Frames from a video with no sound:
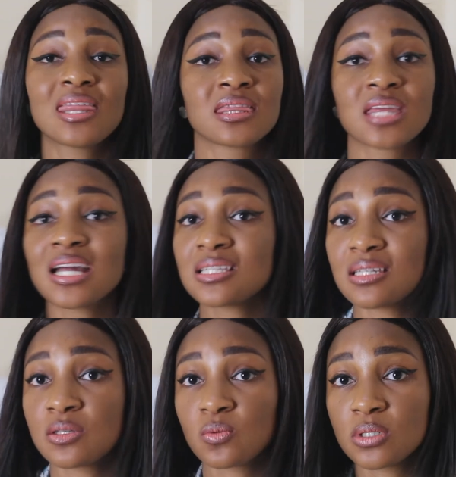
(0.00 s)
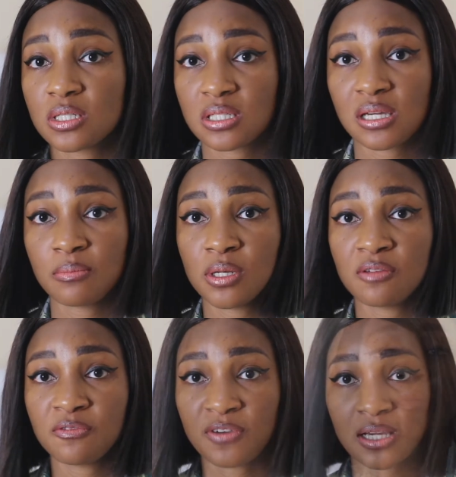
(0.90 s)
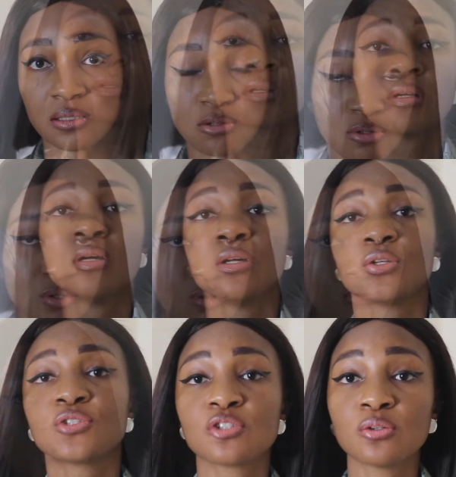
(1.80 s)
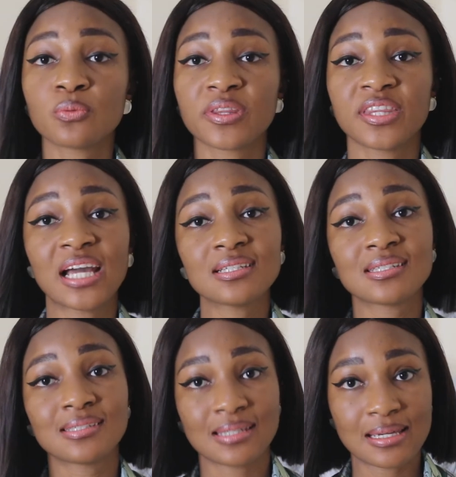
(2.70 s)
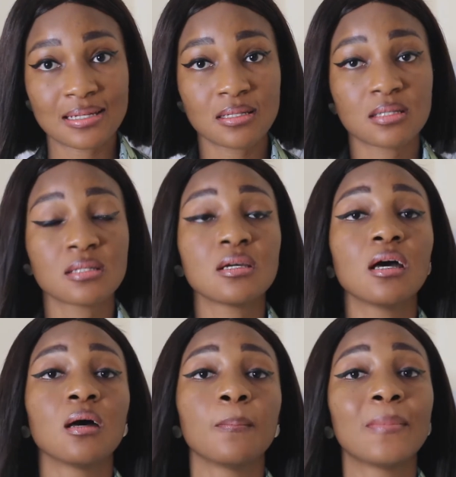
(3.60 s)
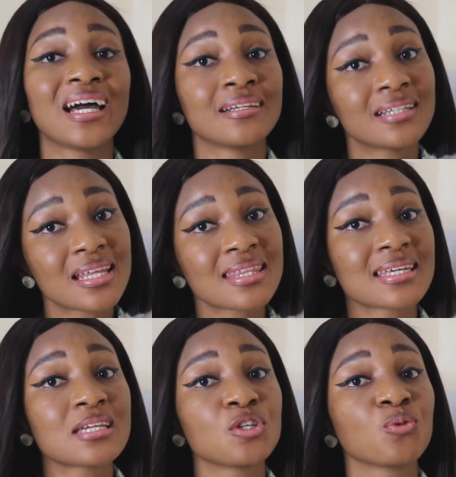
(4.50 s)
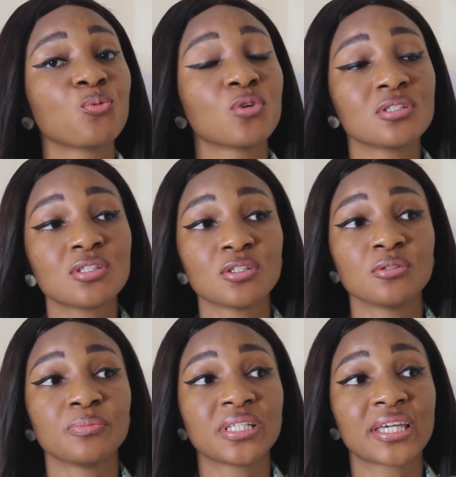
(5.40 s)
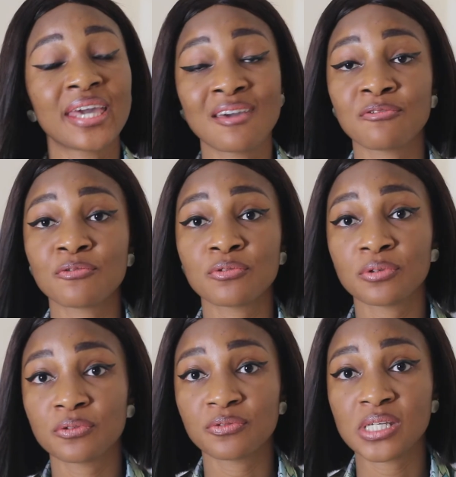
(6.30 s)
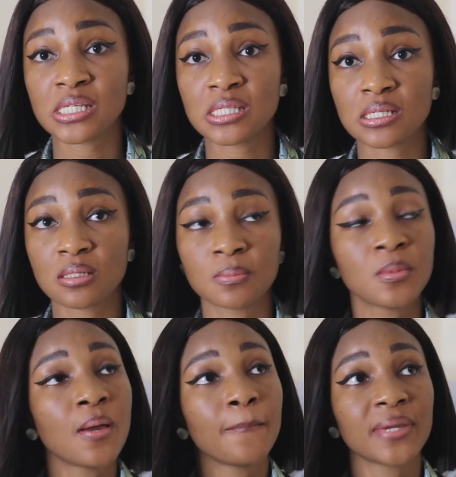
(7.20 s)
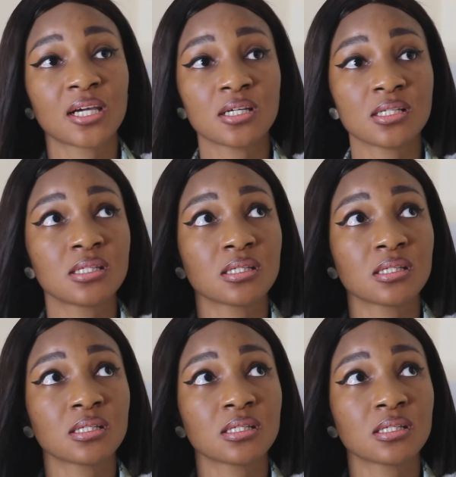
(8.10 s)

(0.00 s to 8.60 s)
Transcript: That is one determining factor. So with that said, another thing you want to be careful of is because